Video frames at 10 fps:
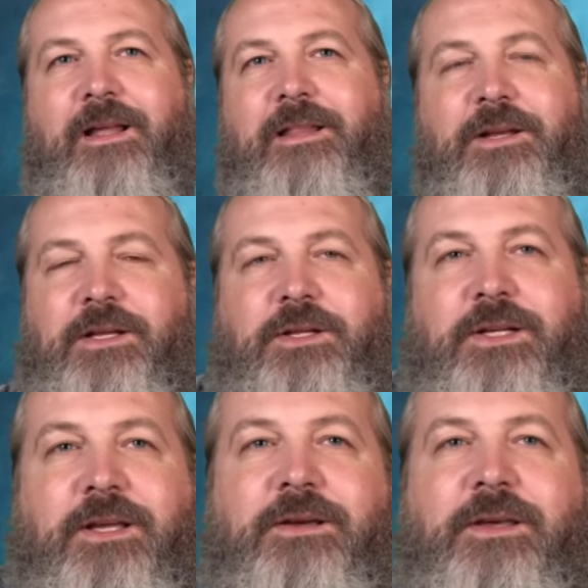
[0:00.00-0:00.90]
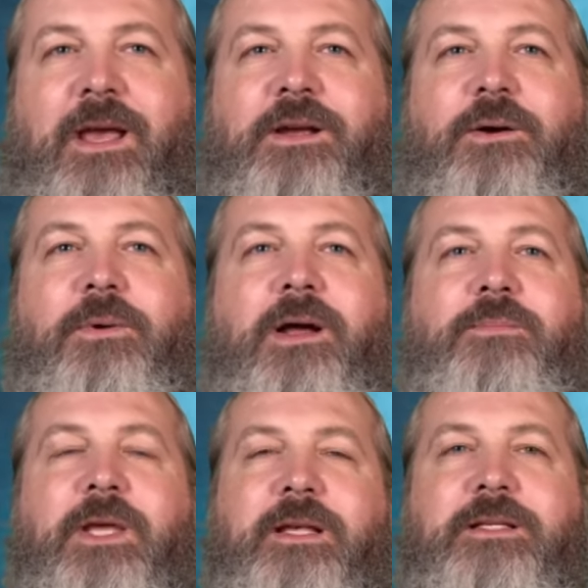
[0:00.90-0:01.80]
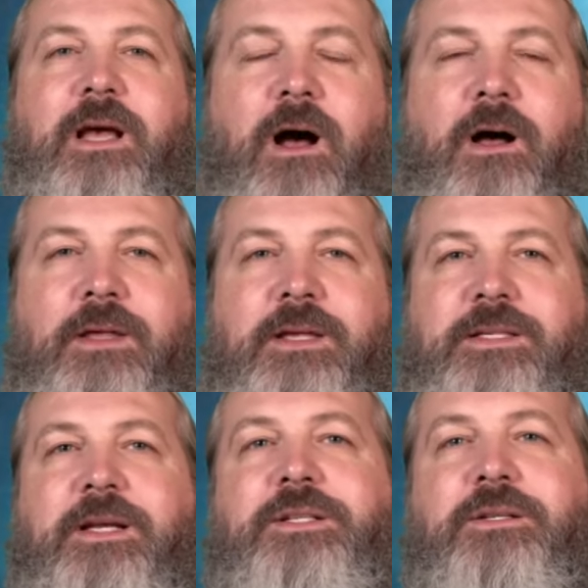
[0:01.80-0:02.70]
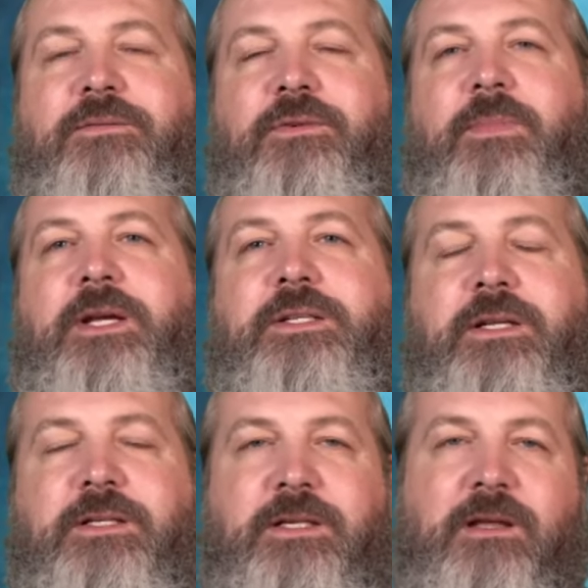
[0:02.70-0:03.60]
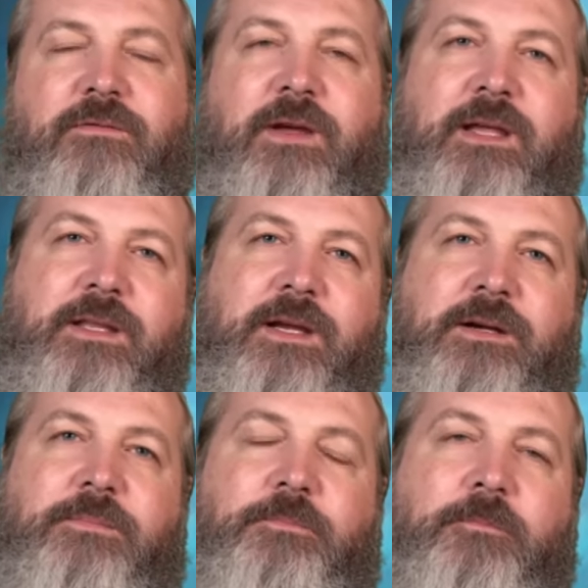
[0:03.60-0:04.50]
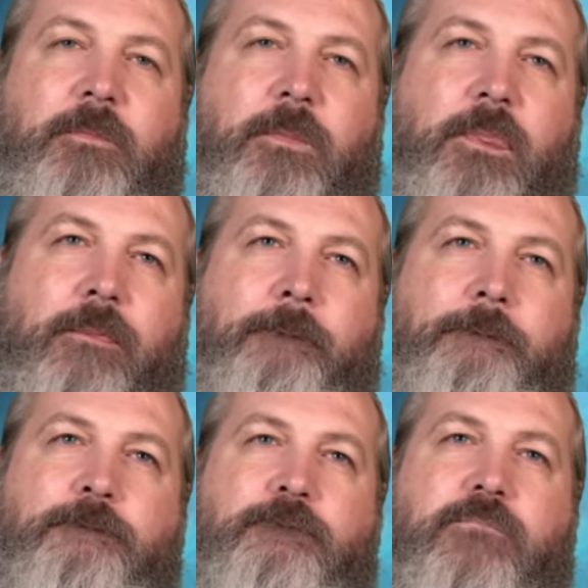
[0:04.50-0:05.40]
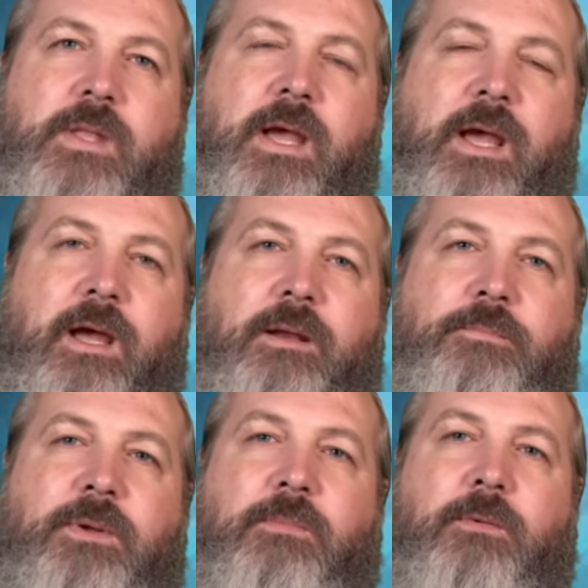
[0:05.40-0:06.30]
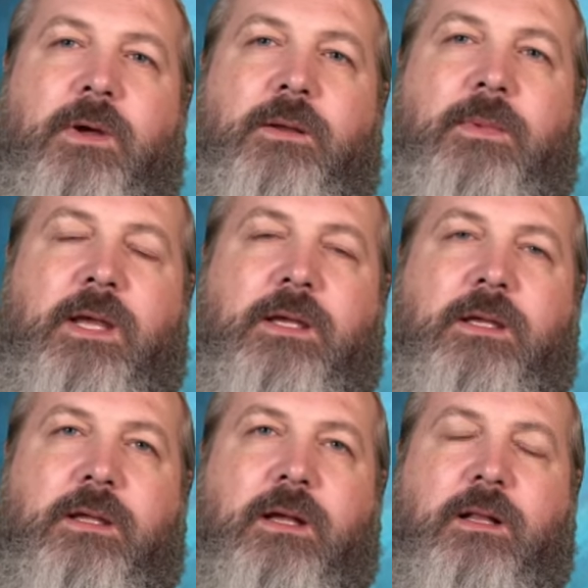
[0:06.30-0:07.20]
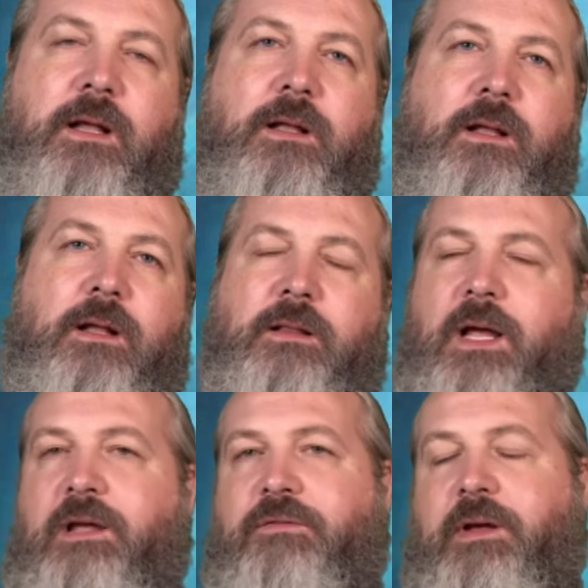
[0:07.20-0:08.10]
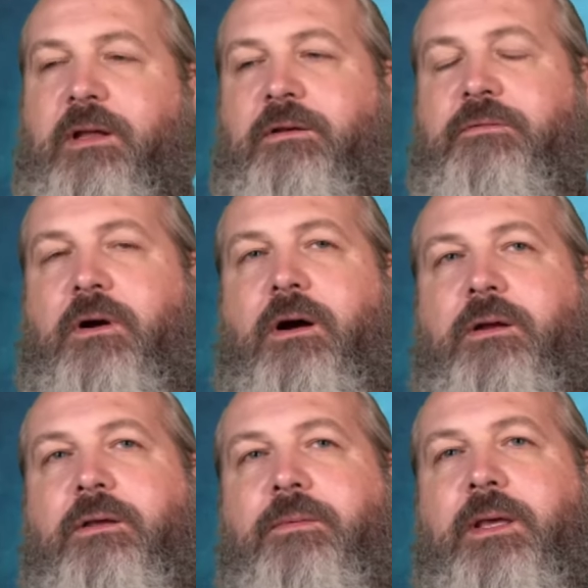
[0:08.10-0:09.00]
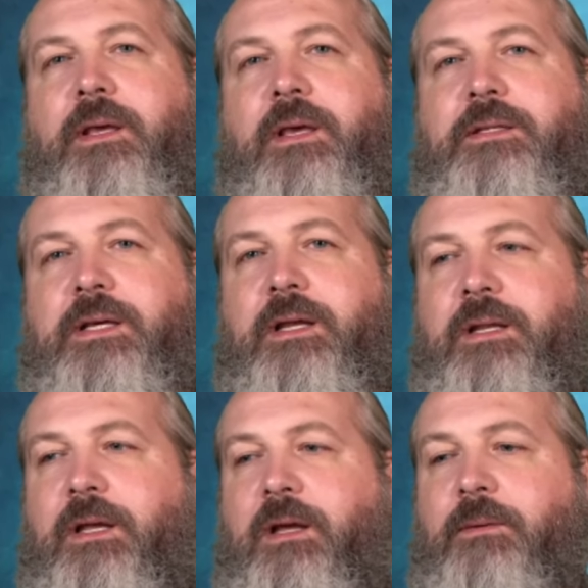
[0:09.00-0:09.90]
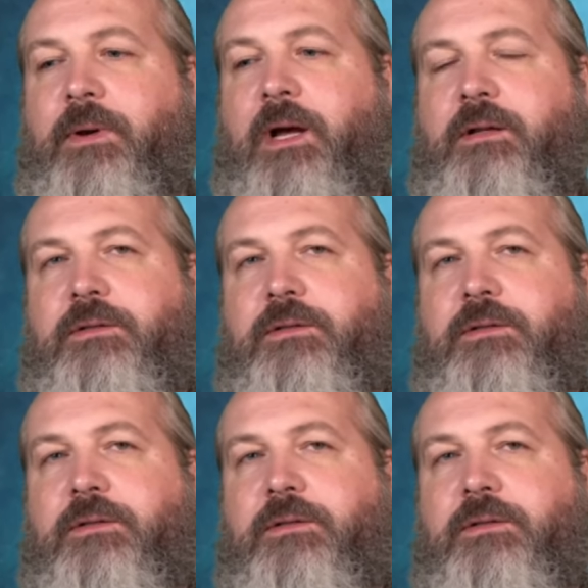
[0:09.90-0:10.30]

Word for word: you can't go wrong, because all the essential information is conveyed there. And people want to make a life out of arguing and contending about